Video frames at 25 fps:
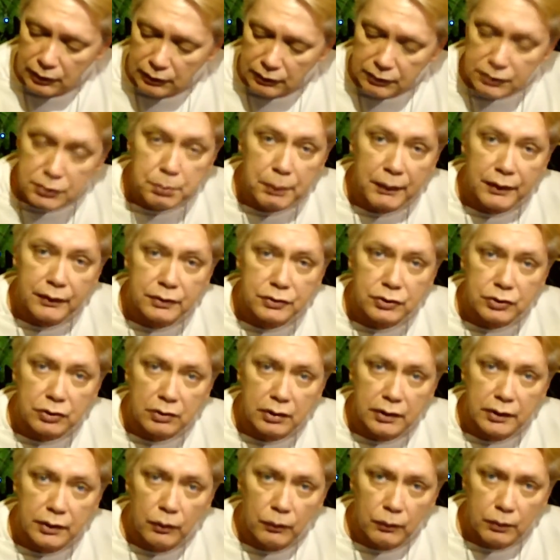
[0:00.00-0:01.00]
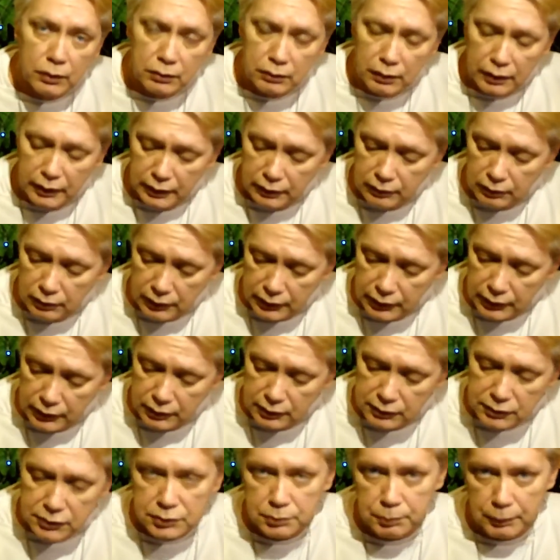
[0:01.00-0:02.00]
spiritually or legally,
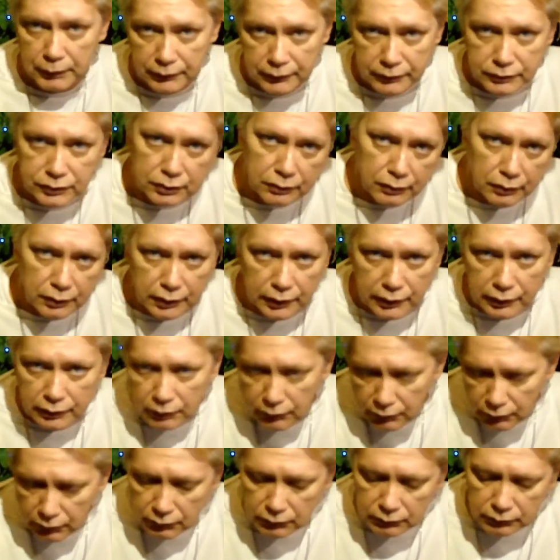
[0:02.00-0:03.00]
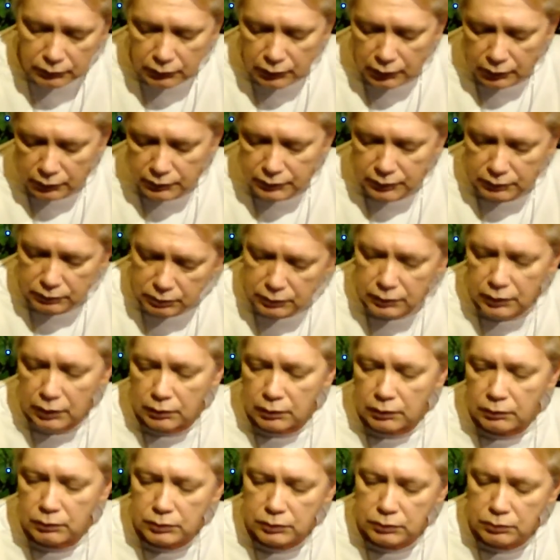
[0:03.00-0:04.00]
spiritually, you know,
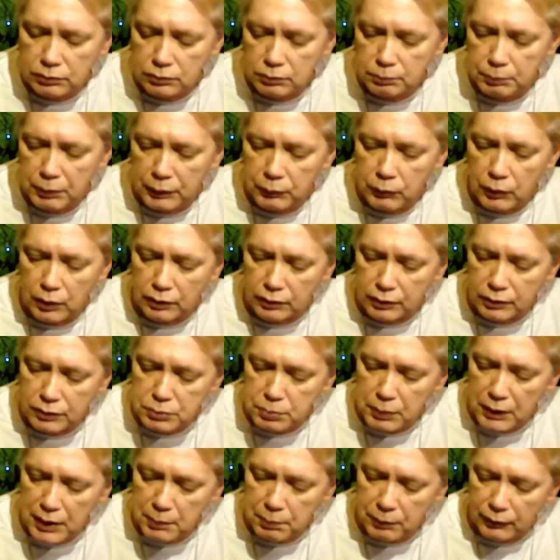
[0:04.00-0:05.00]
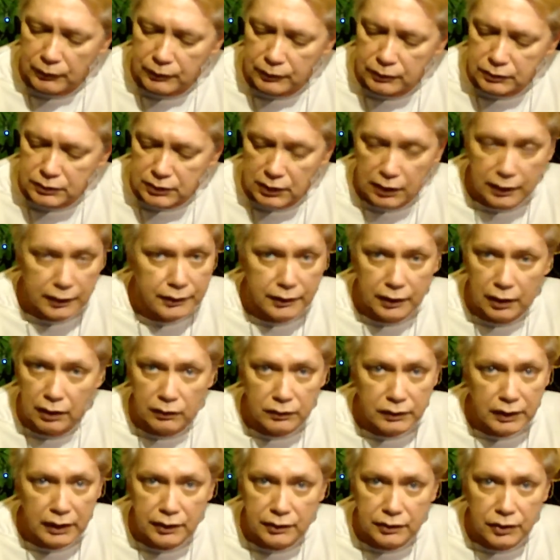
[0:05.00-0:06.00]
be one of those people who say you
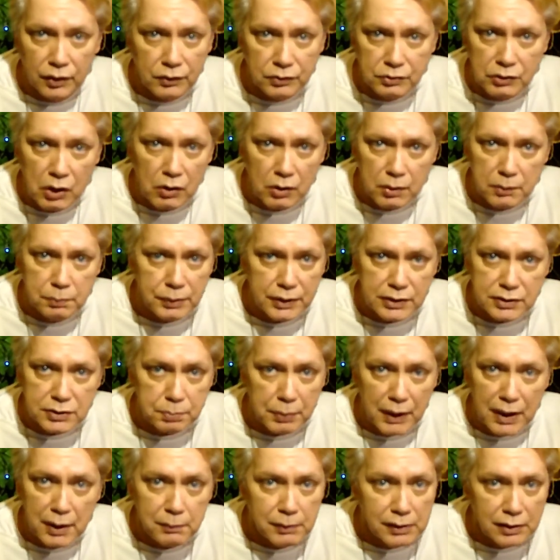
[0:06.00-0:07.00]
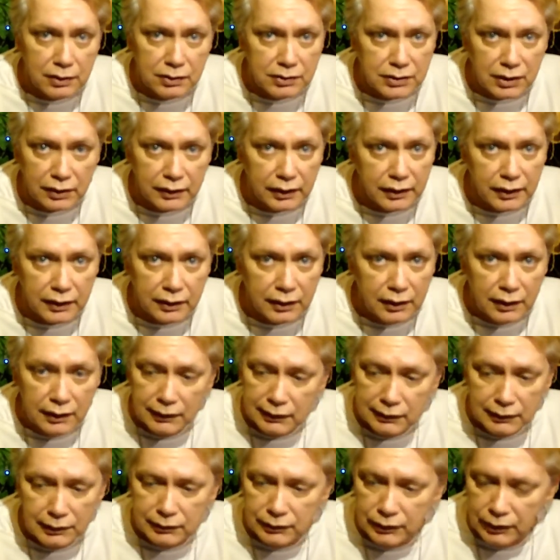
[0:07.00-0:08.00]
don't need no darn piece of paper to tell you,
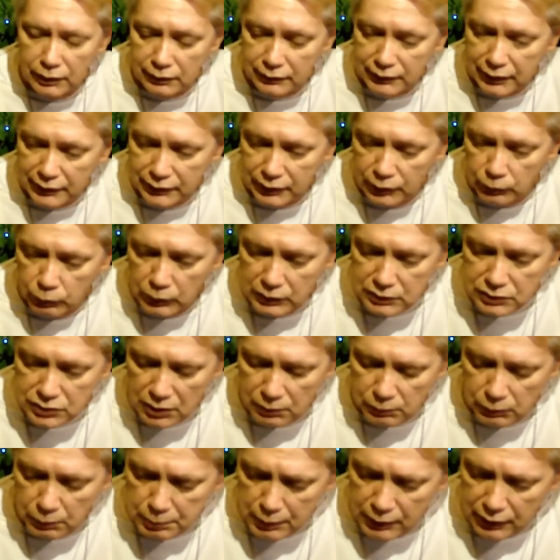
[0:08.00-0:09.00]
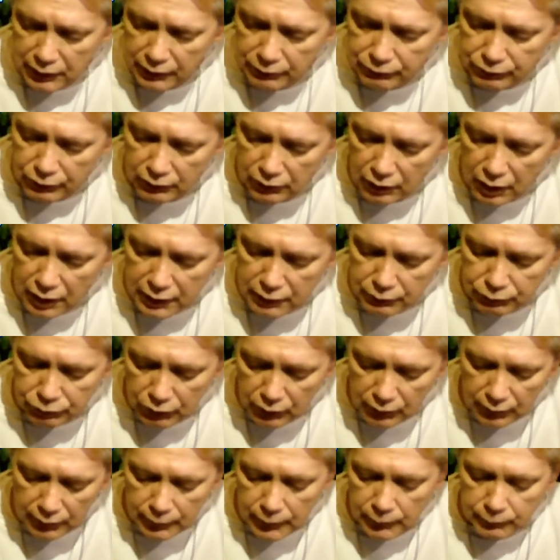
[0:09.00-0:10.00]
you know, that you're with somebody for life.
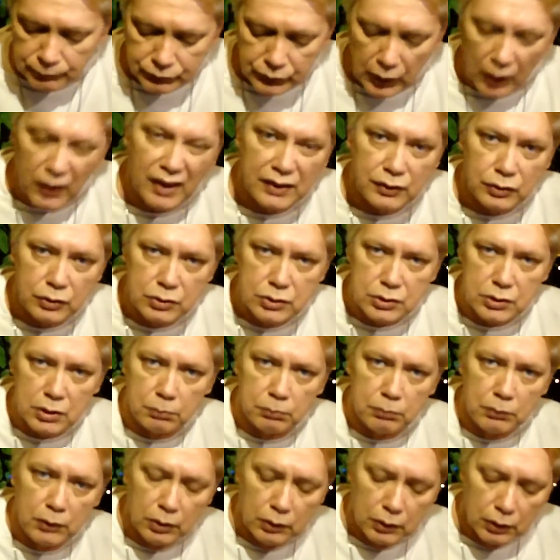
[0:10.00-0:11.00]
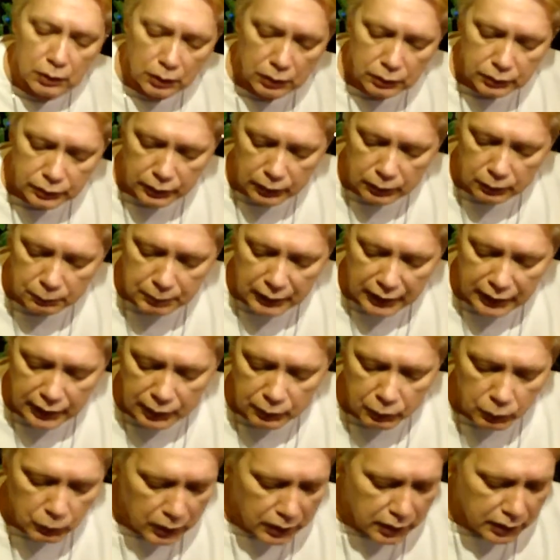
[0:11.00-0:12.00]
You know, I do some, you know,
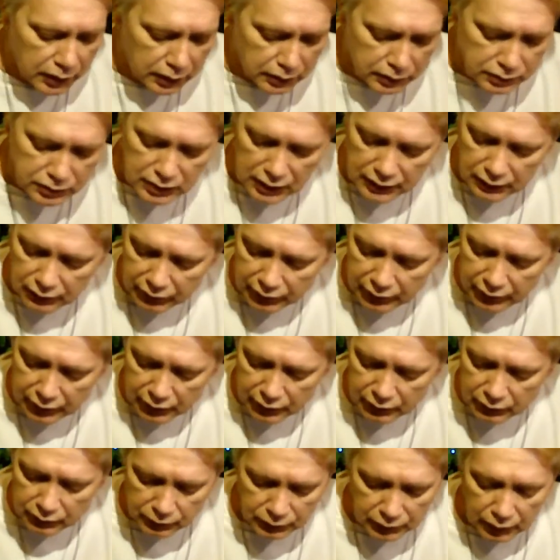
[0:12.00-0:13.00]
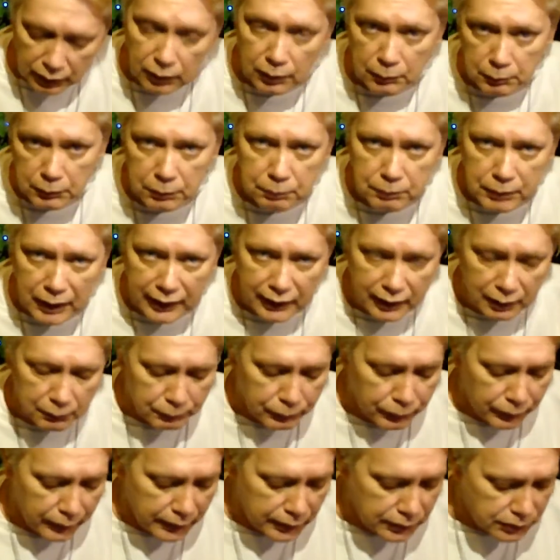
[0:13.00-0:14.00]
pagan weddings out there. You know, I'm a pagan
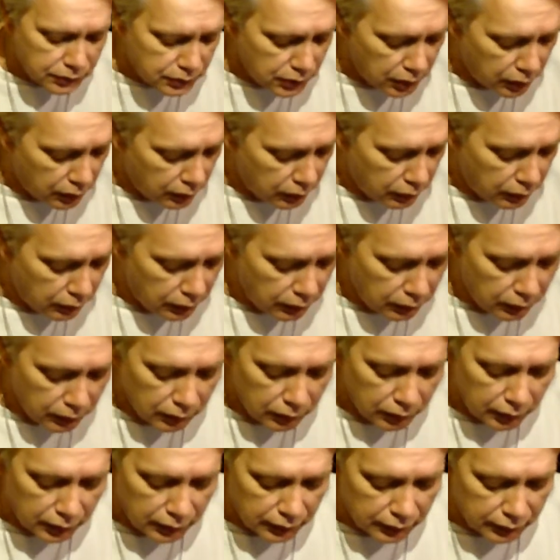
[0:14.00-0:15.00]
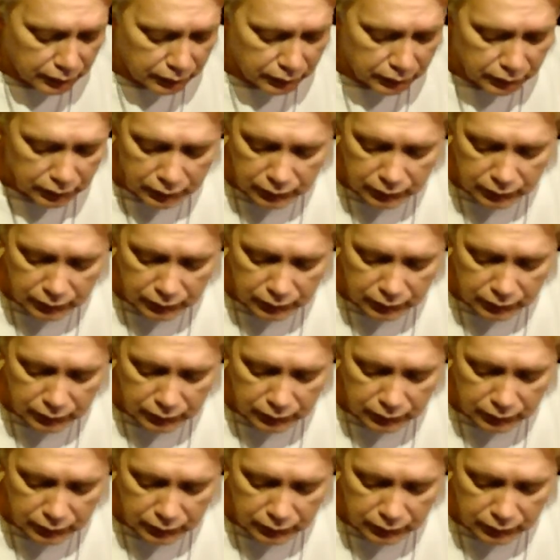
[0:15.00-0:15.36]
priest. And,